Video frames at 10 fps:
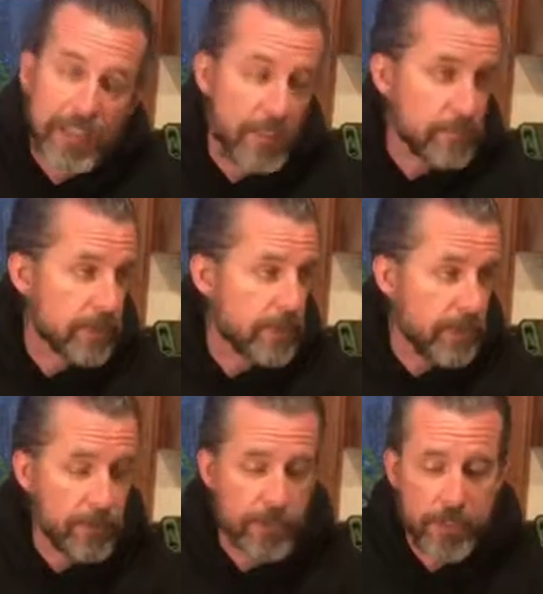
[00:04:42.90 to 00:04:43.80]
that comes in
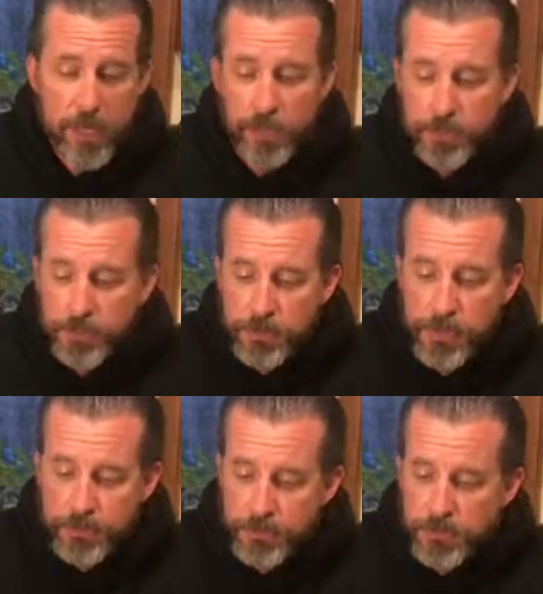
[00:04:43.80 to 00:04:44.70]
those
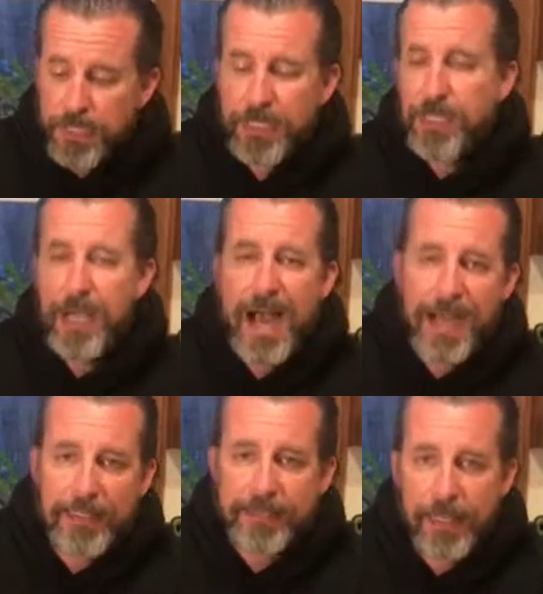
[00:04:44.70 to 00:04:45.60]

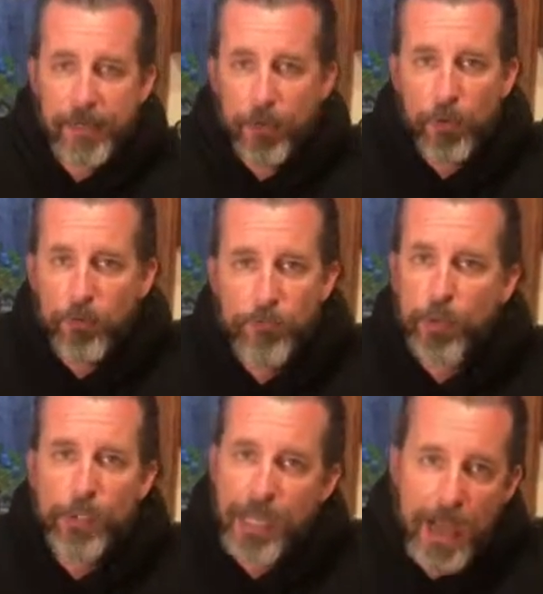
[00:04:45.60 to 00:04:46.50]

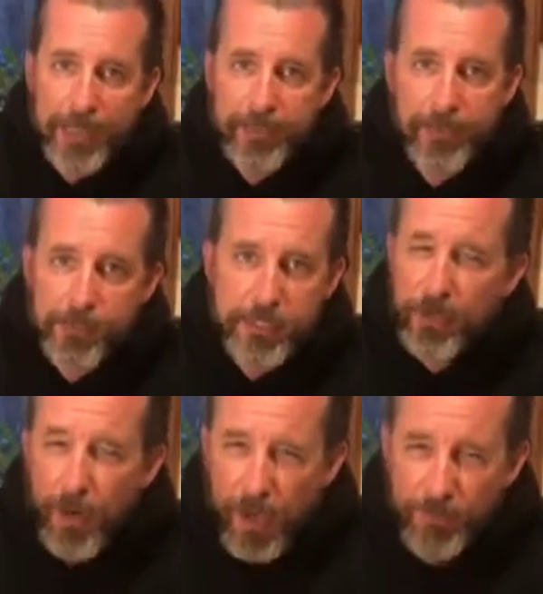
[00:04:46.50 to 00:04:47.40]
fruit cocktails.
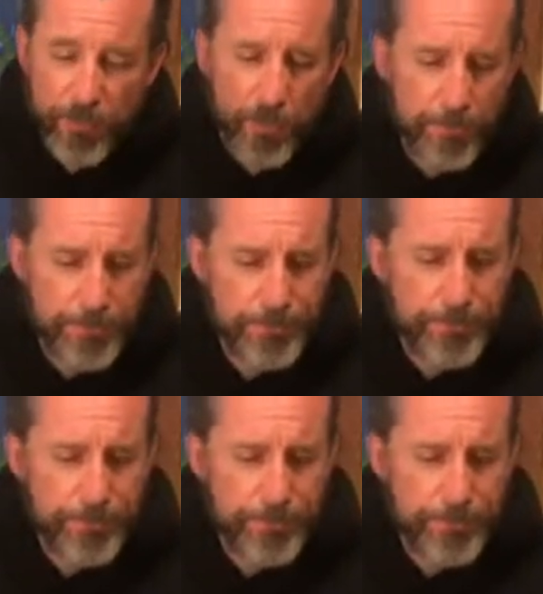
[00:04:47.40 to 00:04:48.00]
They're awful.